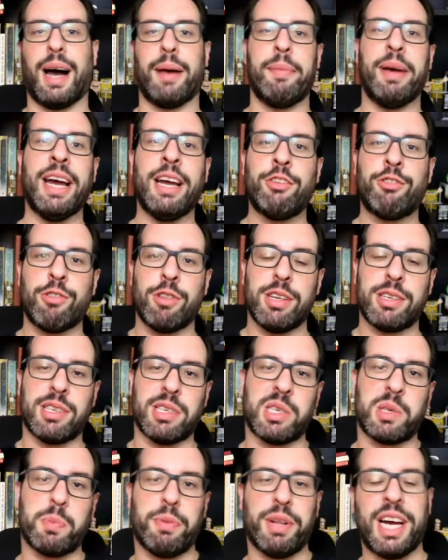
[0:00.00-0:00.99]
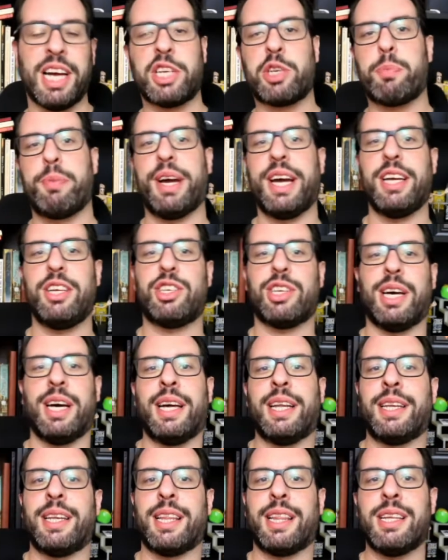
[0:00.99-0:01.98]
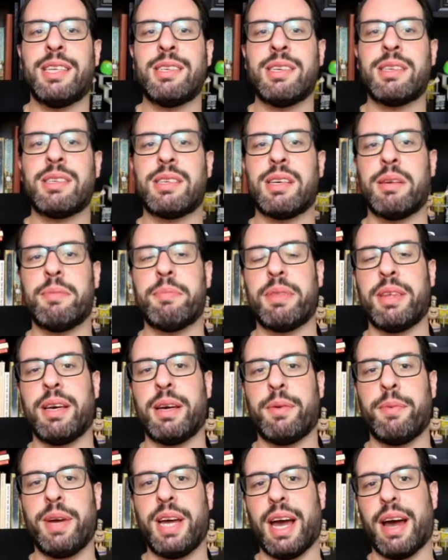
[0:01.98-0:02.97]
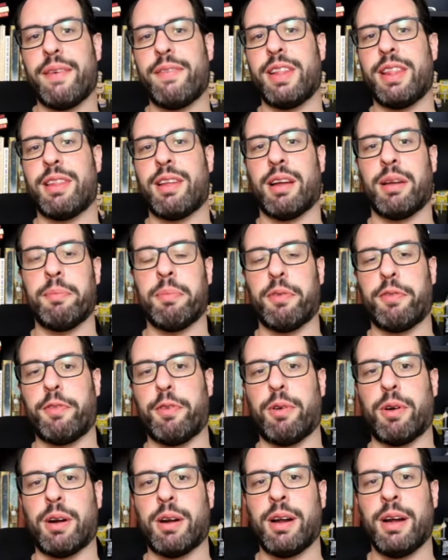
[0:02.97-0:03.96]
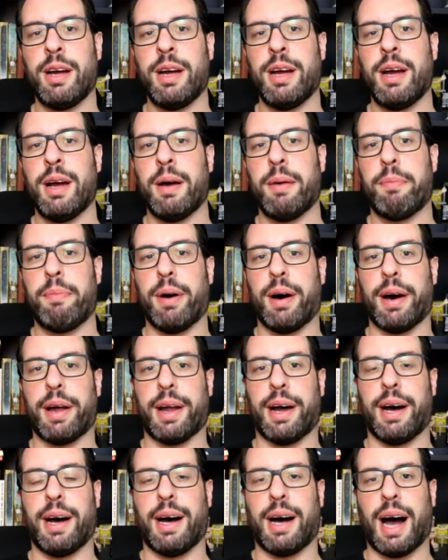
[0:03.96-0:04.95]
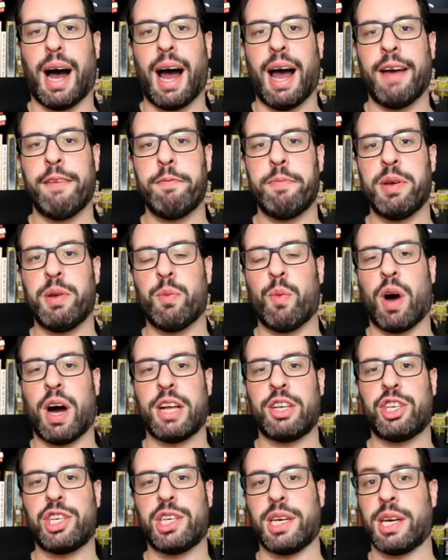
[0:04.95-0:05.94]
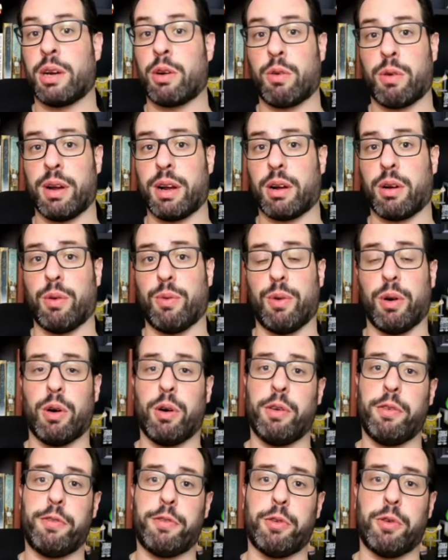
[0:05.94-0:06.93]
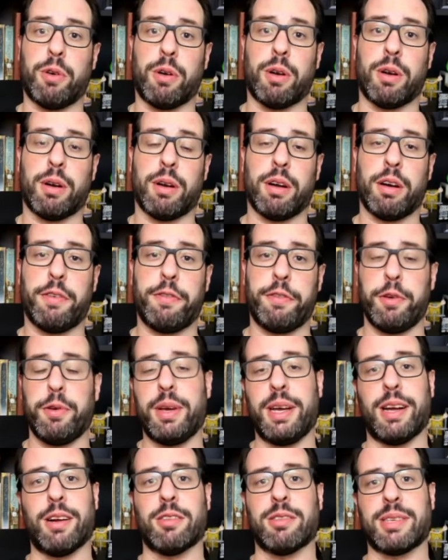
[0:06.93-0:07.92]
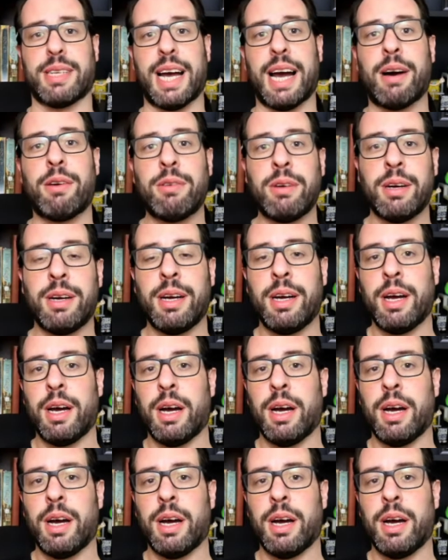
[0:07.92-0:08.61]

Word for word: I'm Andrew, this is Splash Page, and this is something we haven't done before, but uh, I've been watching Critical Role for a few years now,